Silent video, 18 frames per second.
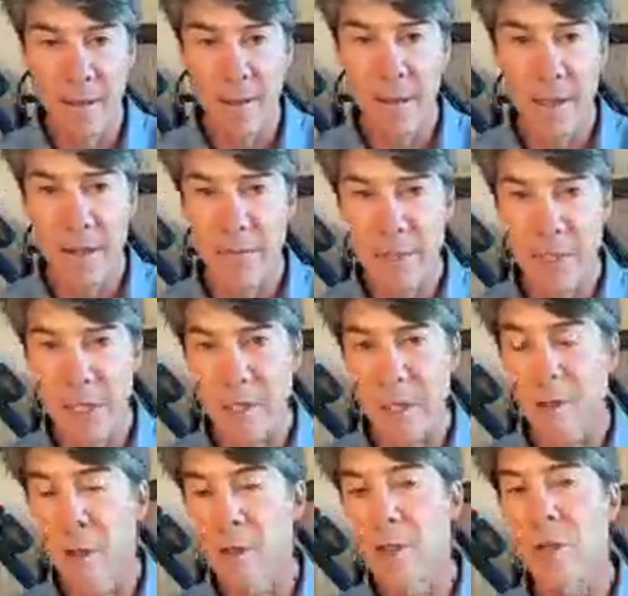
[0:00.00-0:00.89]
I've done
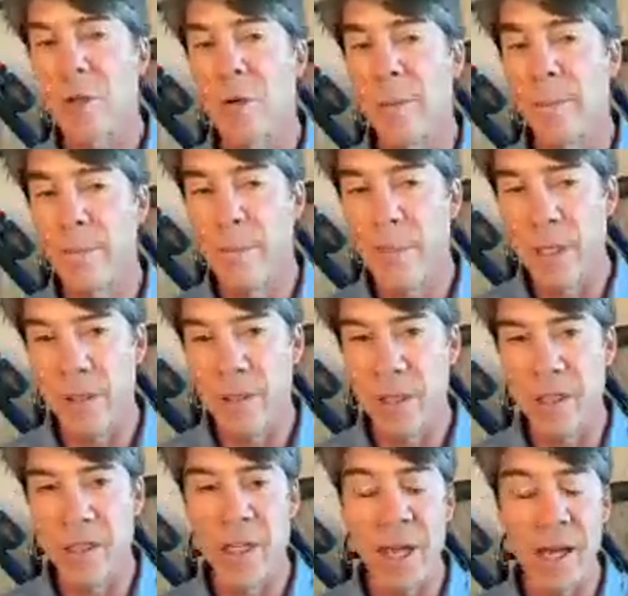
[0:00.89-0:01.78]
close to a
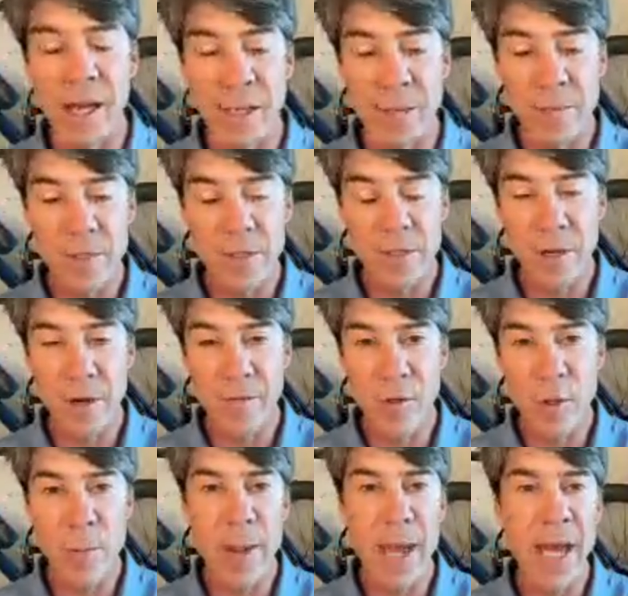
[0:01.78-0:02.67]
million times over
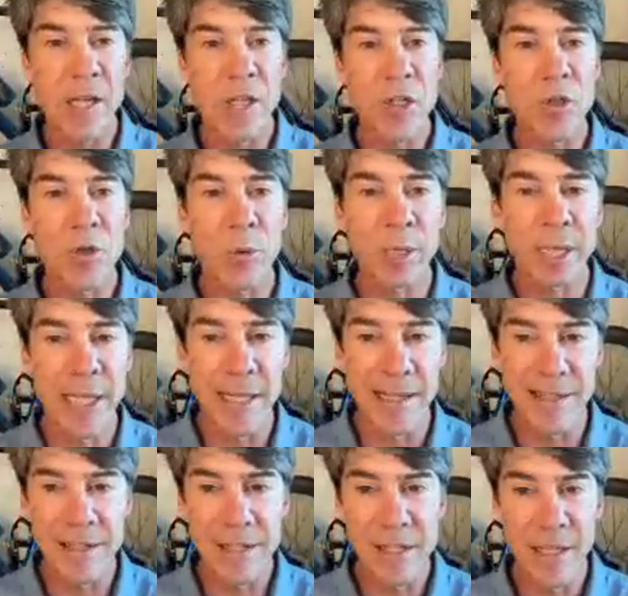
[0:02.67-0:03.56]
the past 20
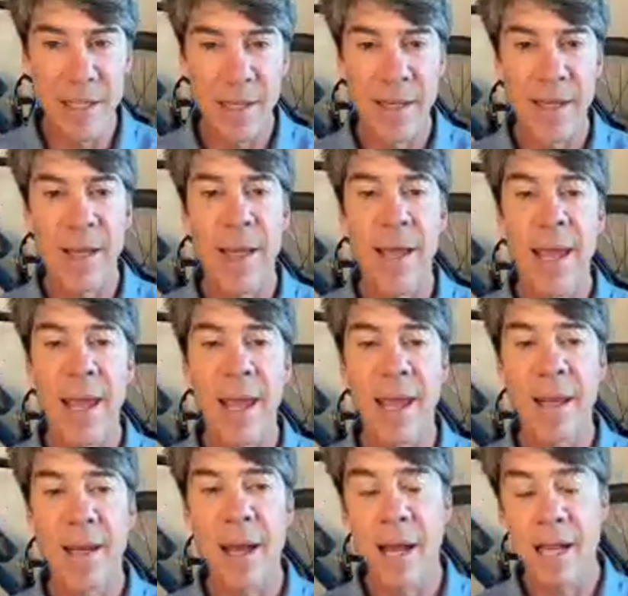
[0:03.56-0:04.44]
years.
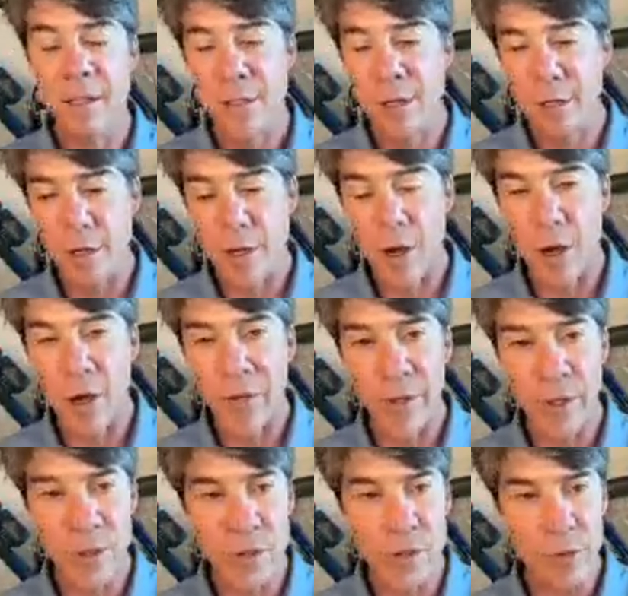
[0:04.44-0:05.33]
And I took all
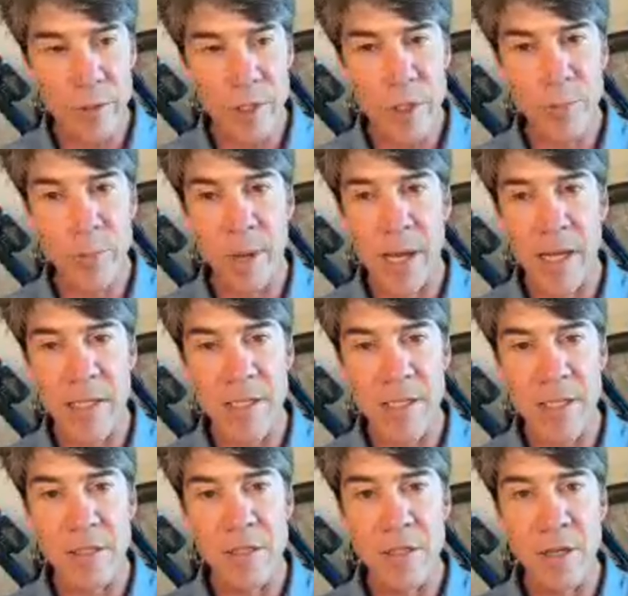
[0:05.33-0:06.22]
those
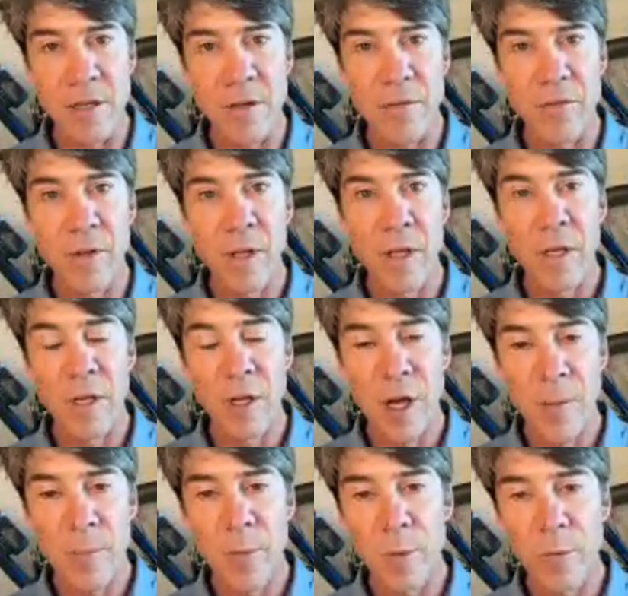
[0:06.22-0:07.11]
responses of
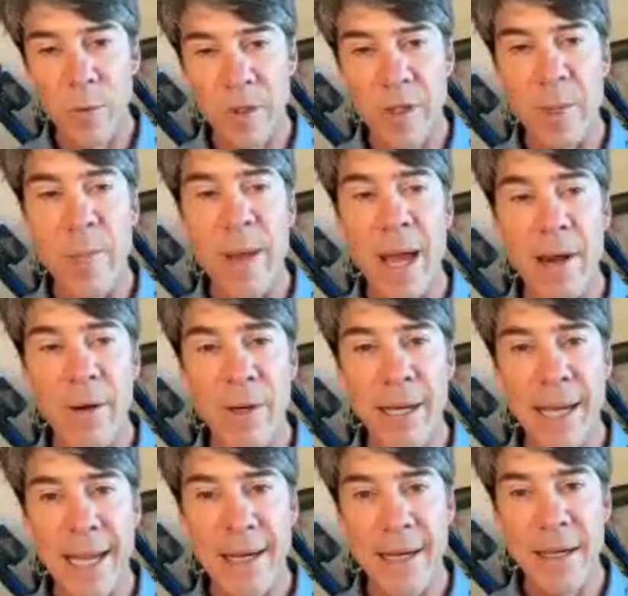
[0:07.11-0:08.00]
coupled with the power
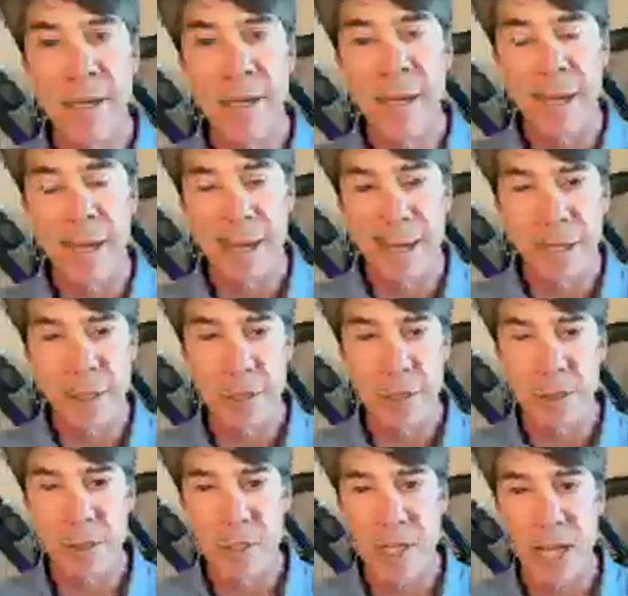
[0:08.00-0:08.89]
data, and I
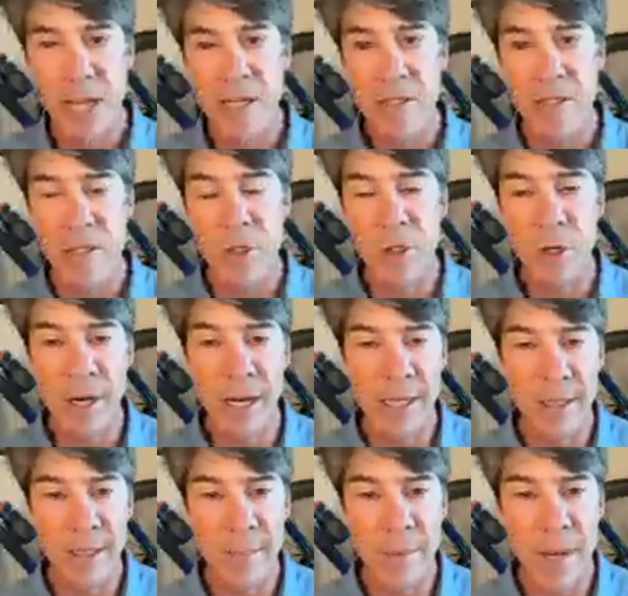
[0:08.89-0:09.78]
used that to
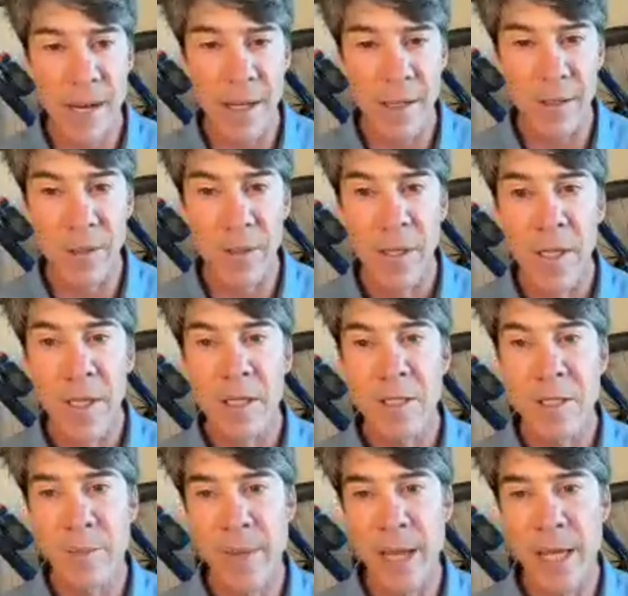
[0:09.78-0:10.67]
train the model
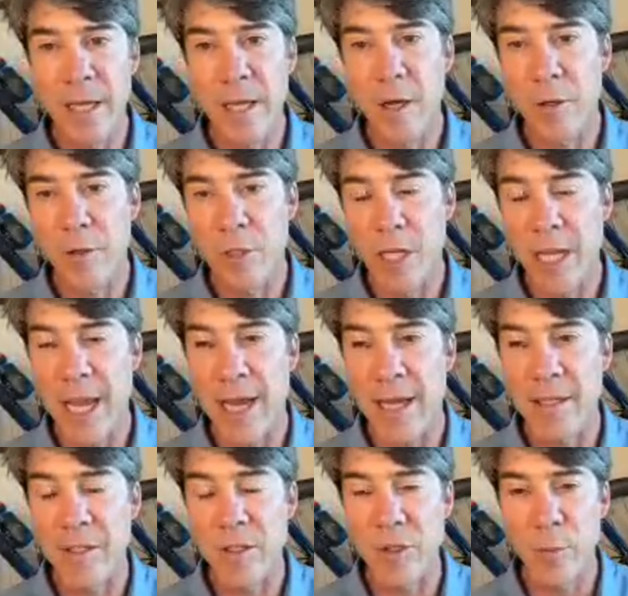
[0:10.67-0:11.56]
to make Coach
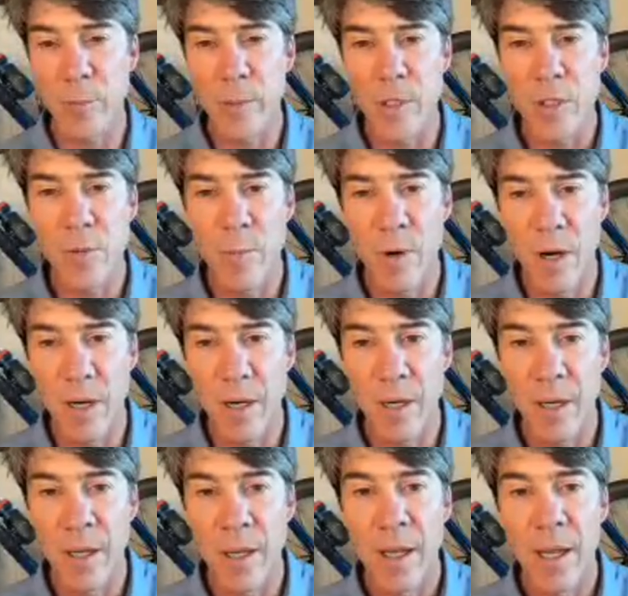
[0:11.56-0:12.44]
Cat super
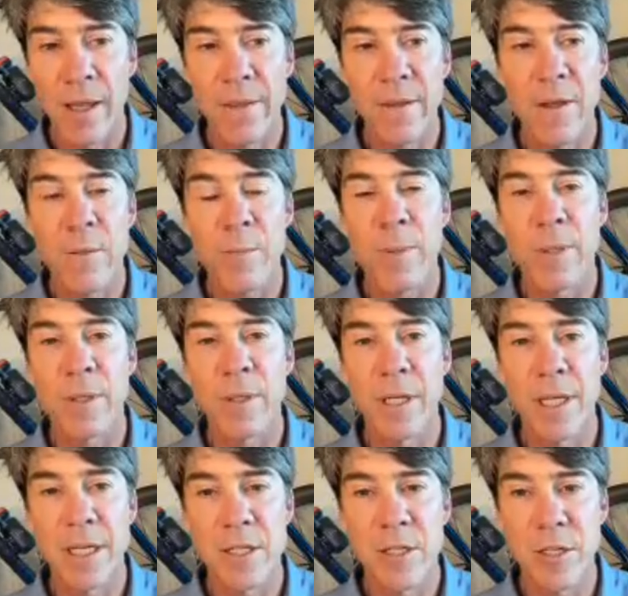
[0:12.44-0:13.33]
smart and the
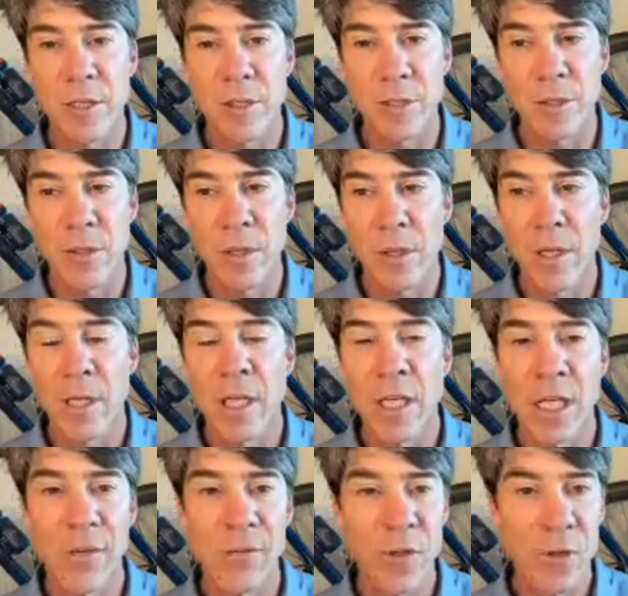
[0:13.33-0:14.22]
ability to
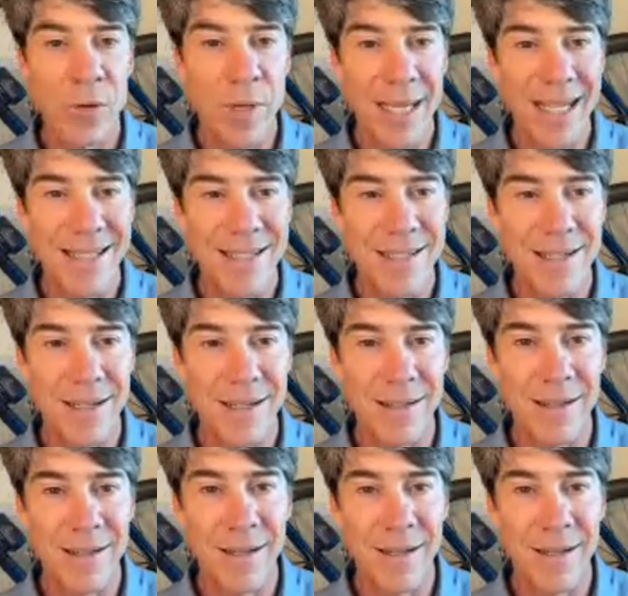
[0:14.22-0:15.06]
give you instant